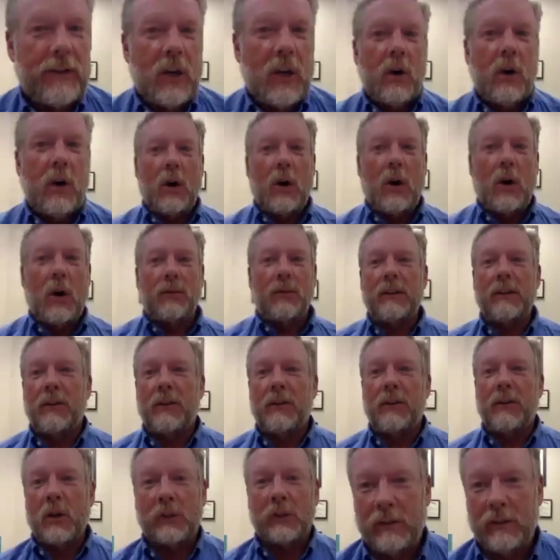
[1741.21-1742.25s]
Hopefully
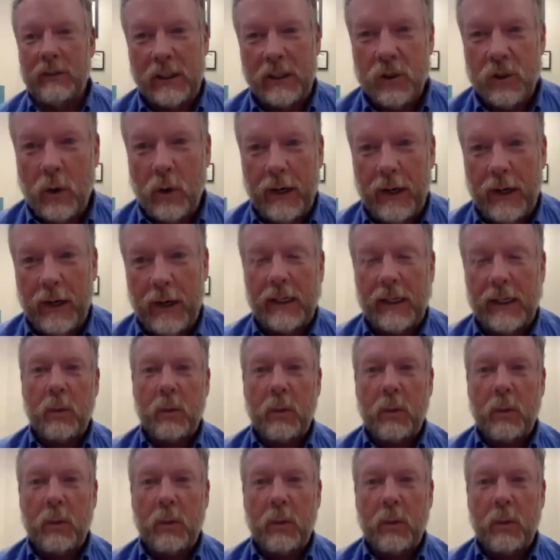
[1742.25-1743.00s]
folks have enjoyed this.